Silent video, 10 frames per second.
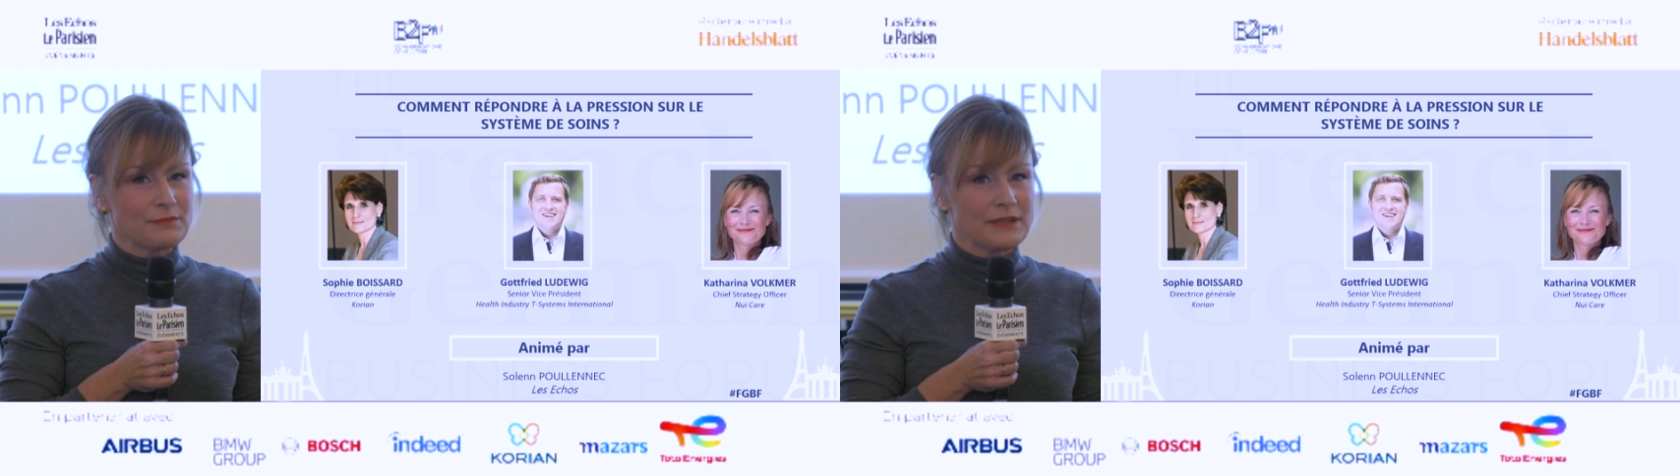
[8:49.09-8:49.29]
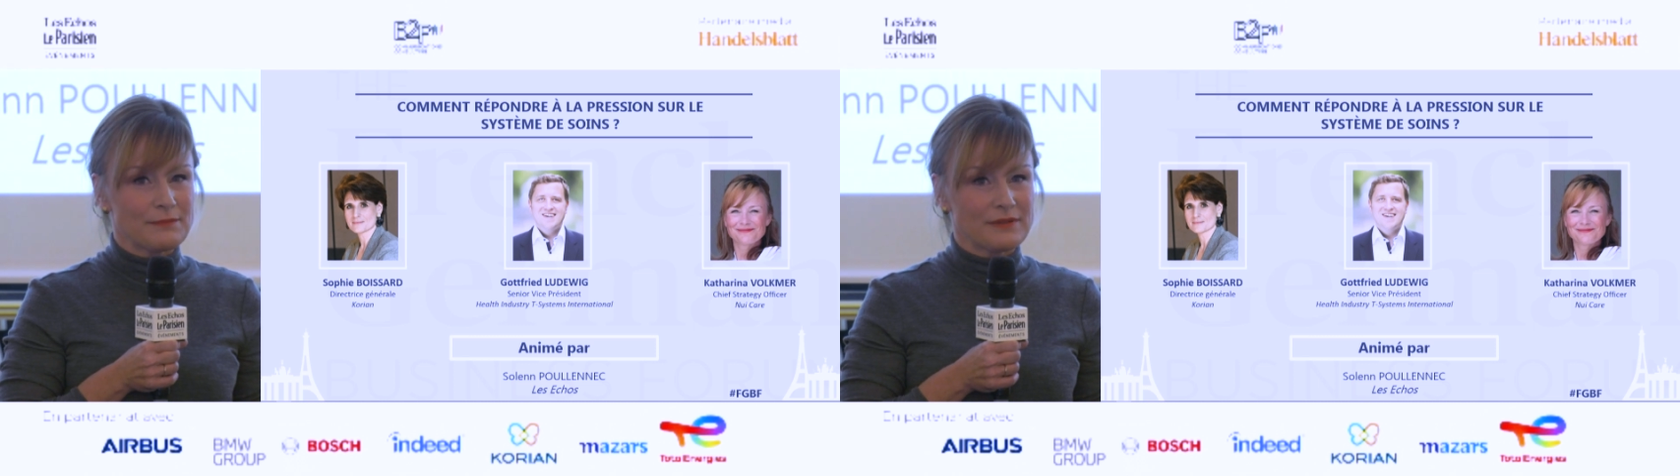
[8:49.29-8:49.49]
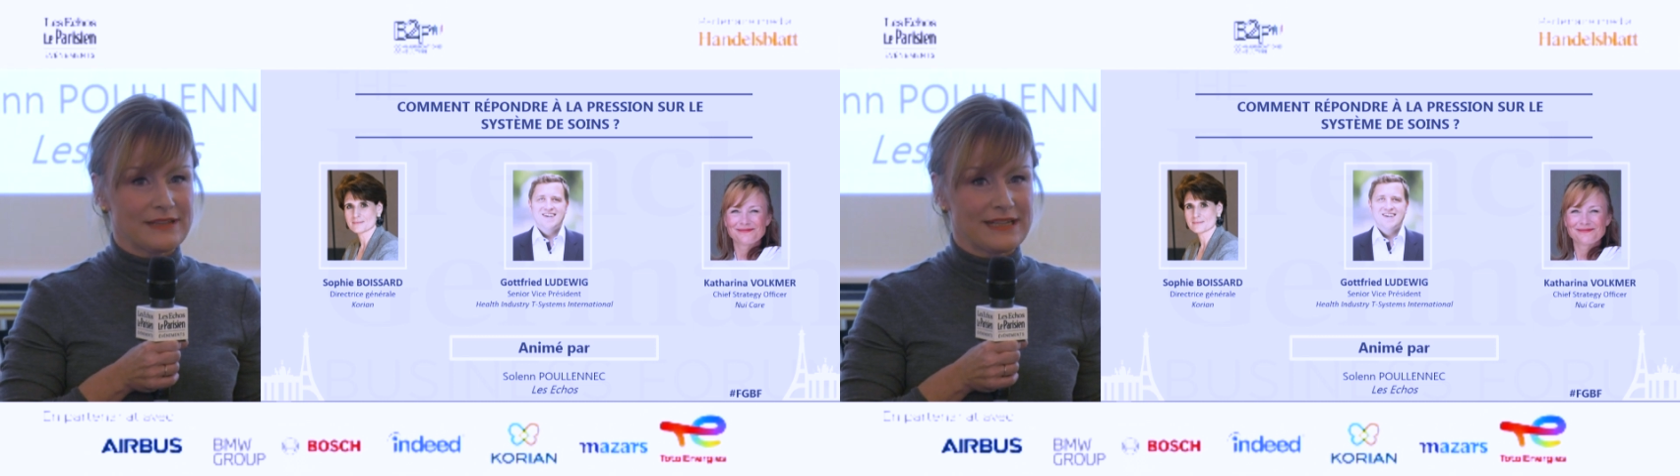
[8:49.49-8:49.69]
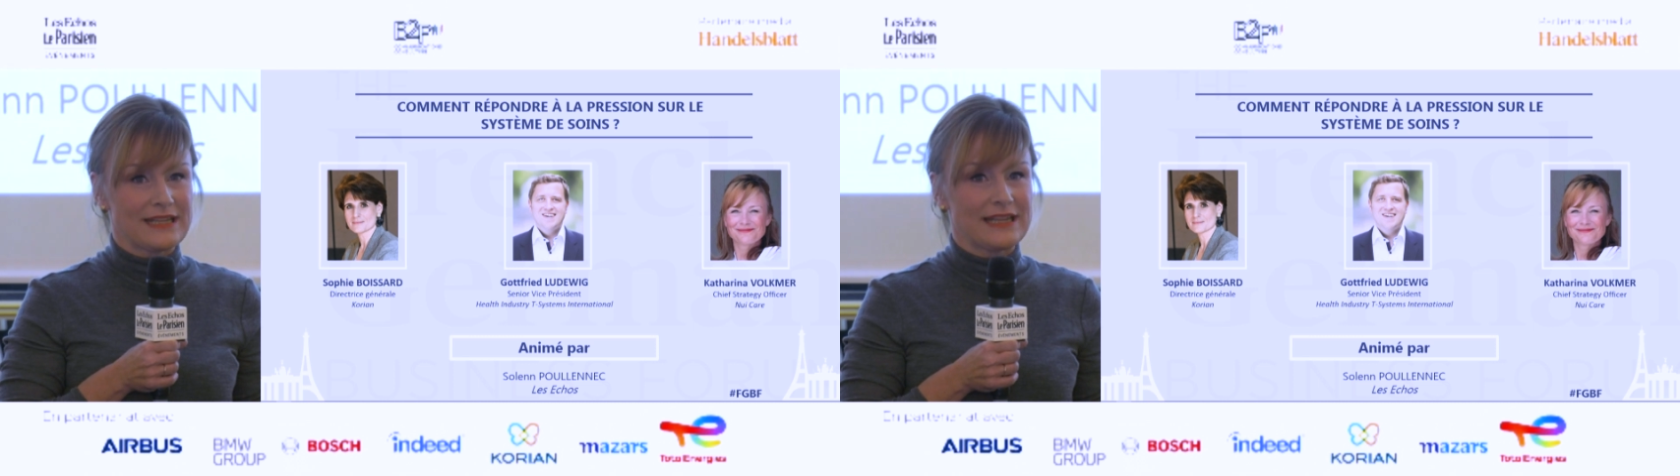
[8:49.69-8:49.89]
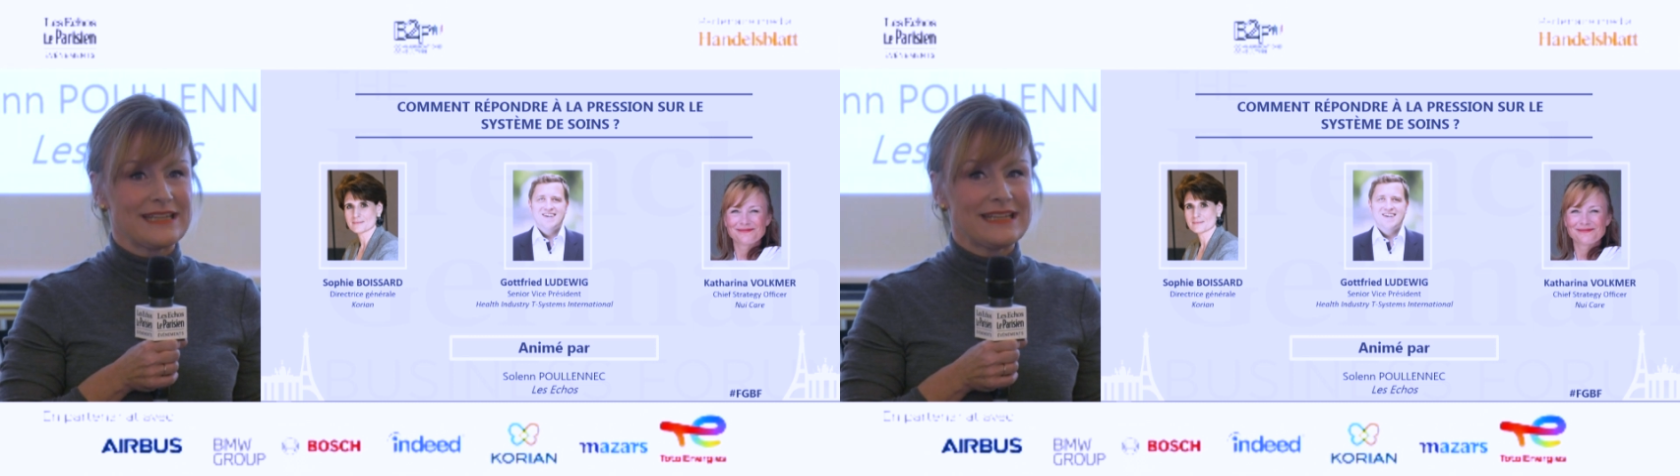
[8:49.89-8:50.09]
people that
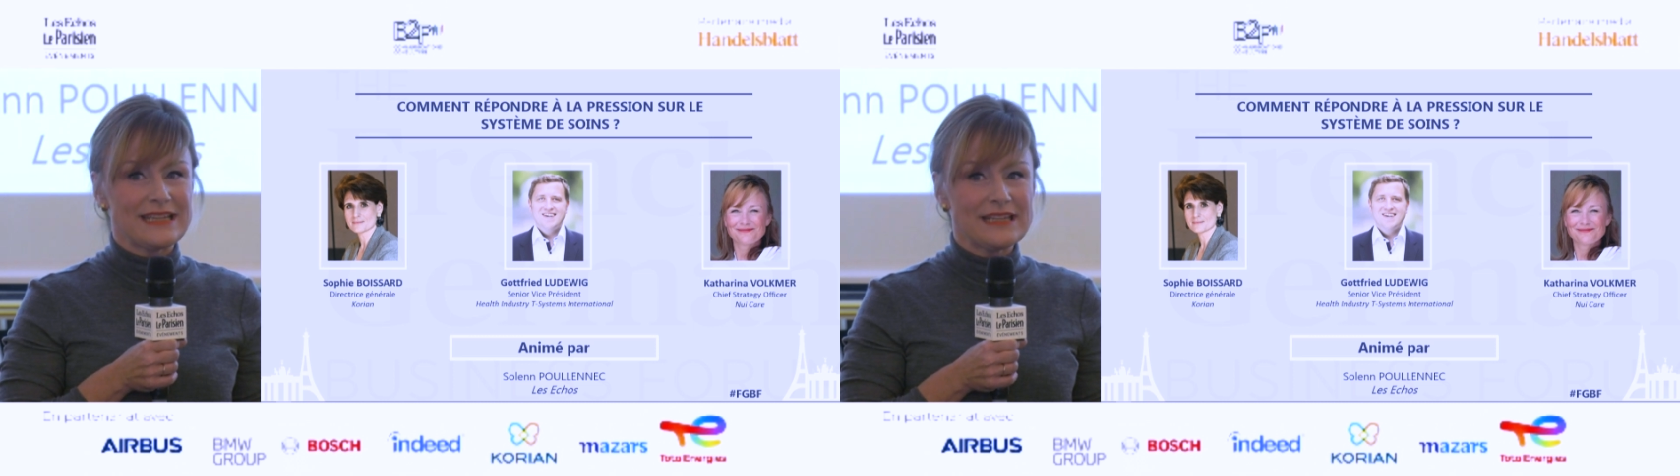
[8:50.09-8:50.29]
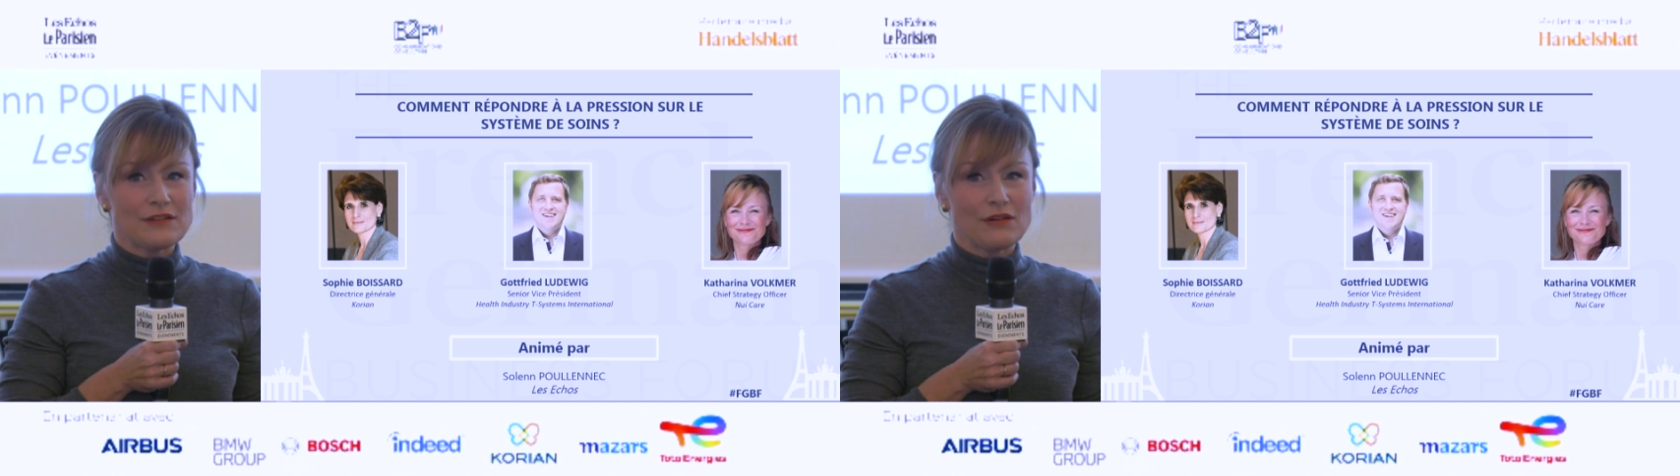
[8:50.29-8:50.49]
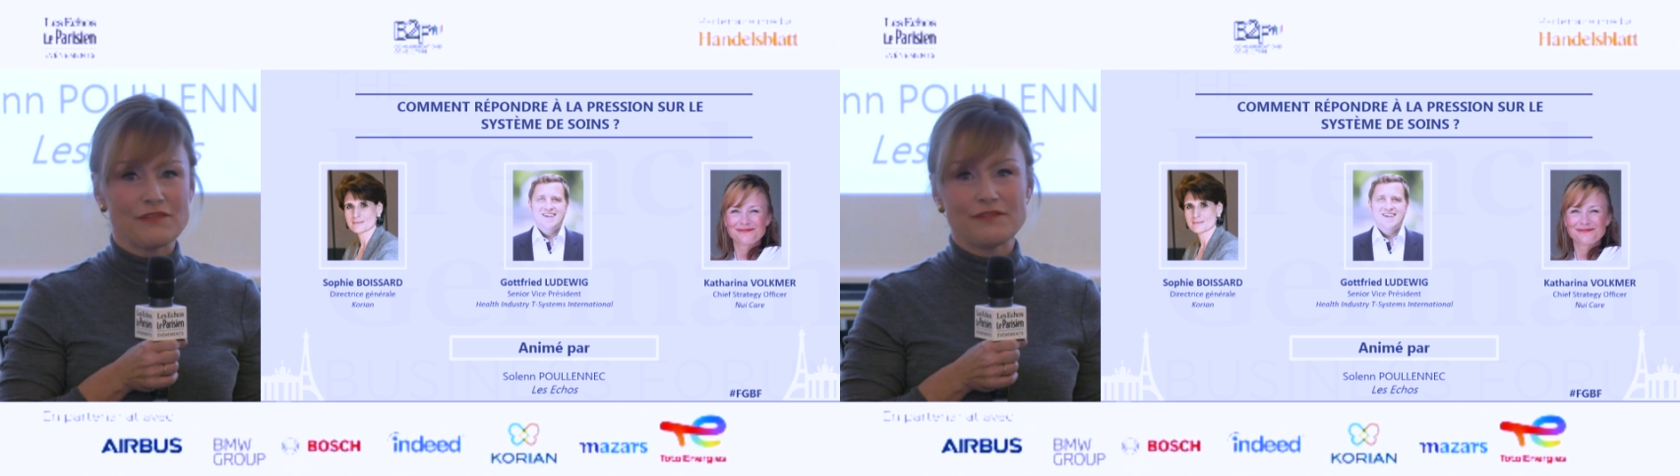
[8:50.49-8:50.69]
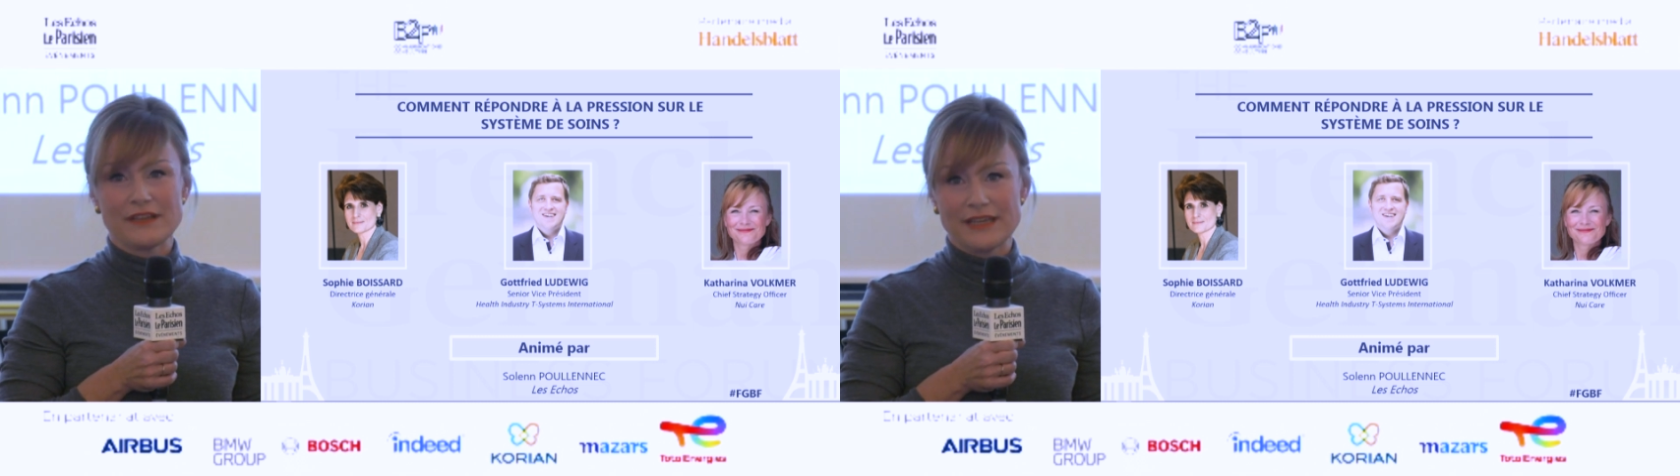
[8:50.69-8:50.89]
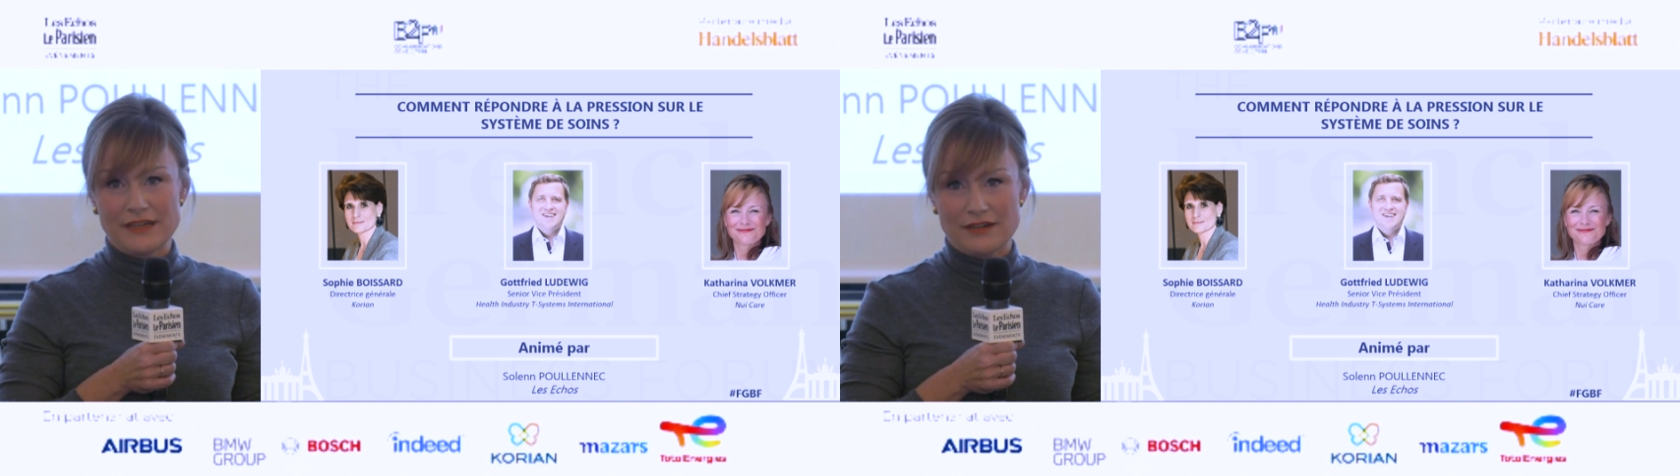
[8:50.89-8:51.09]
are in need of
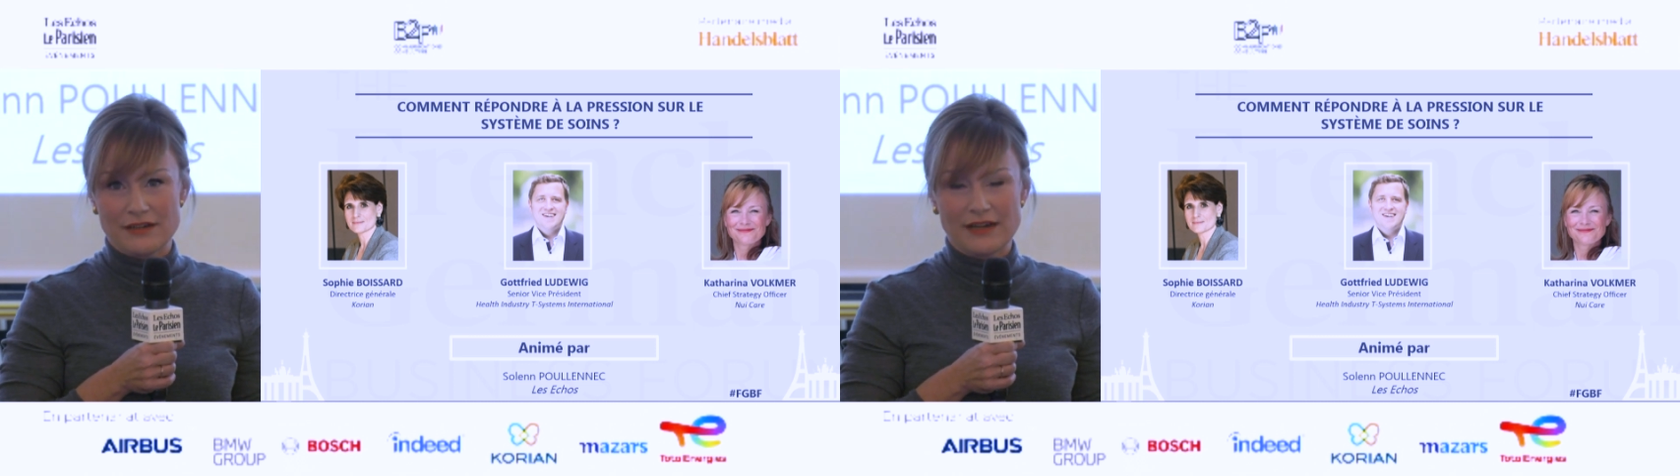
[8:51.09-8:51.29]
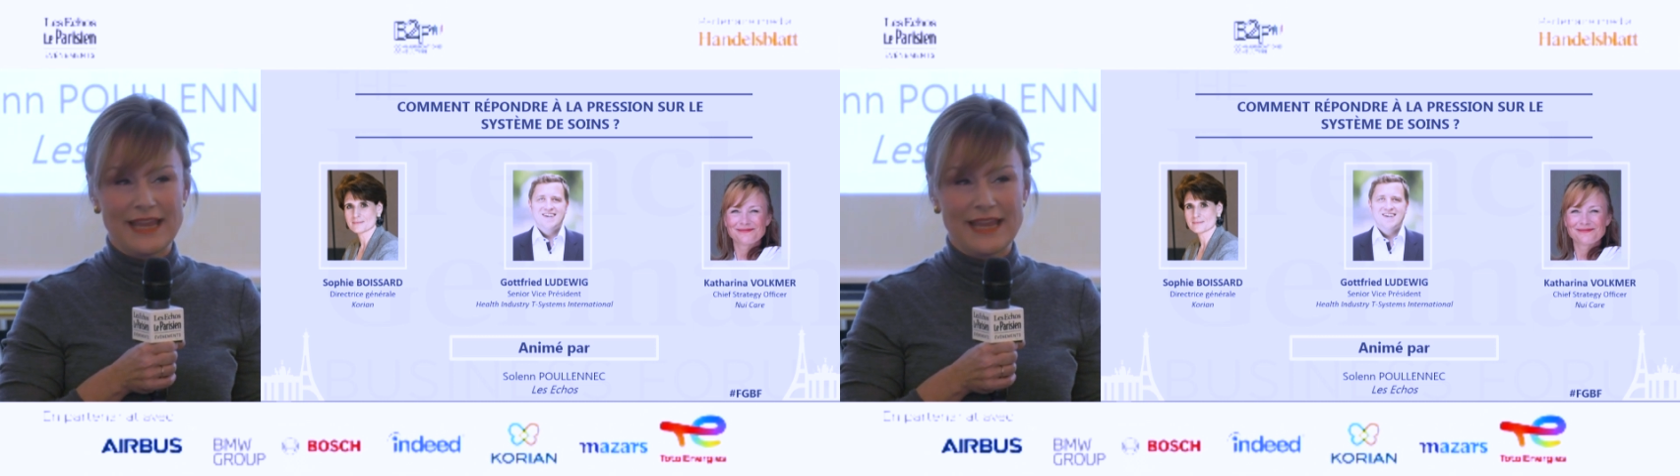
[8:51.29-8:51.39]
care.